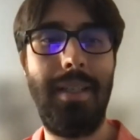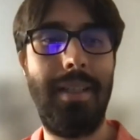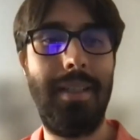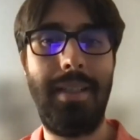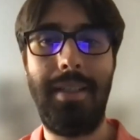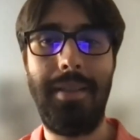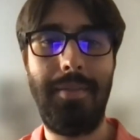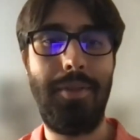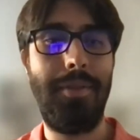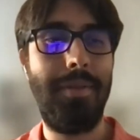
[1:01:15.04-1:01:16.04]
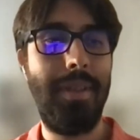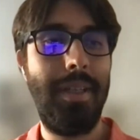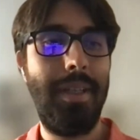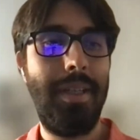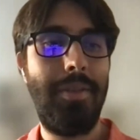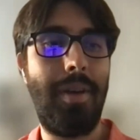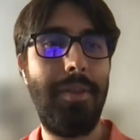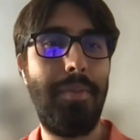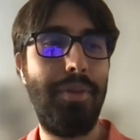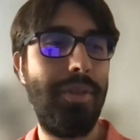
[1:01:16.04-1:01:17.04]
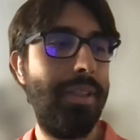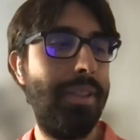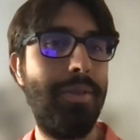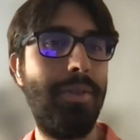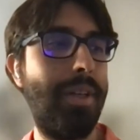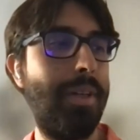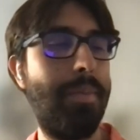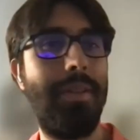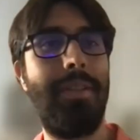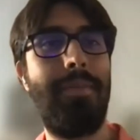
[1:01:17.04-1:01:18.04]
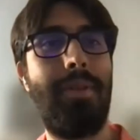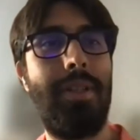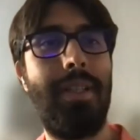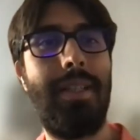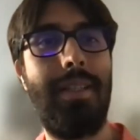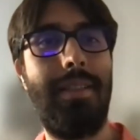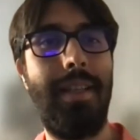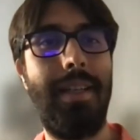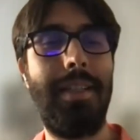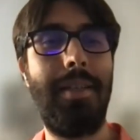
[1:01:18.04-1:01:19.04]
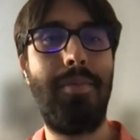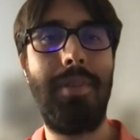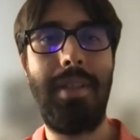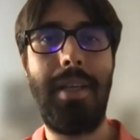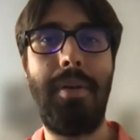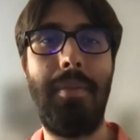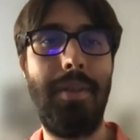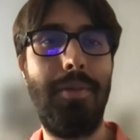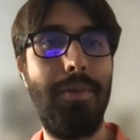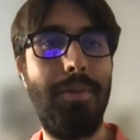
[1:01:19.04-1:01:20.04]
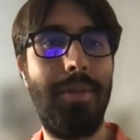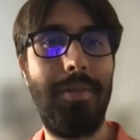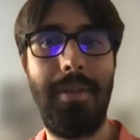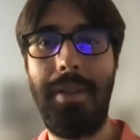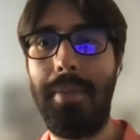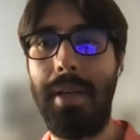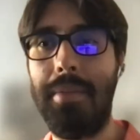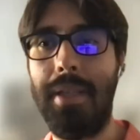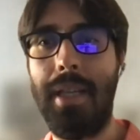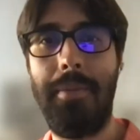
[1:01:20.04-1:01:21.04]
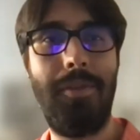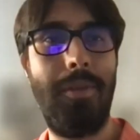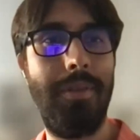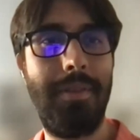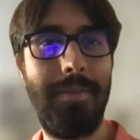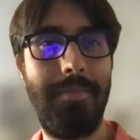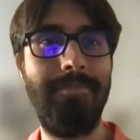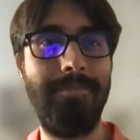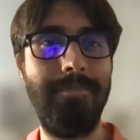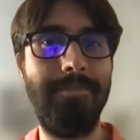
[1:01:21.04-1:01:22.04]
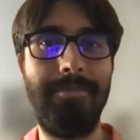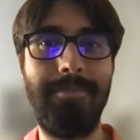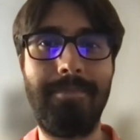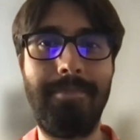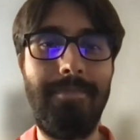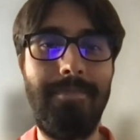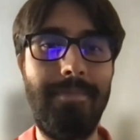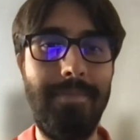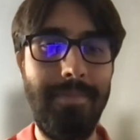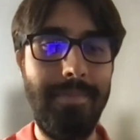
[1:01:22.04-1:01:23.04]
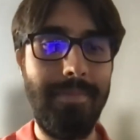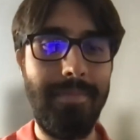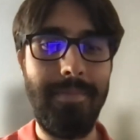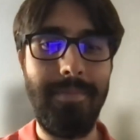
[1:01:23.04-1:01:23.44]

really great uh, to to have the opportunity to talk about this project, and yeah, keep keep up the good work with the PyMC Labs folks. Thanks so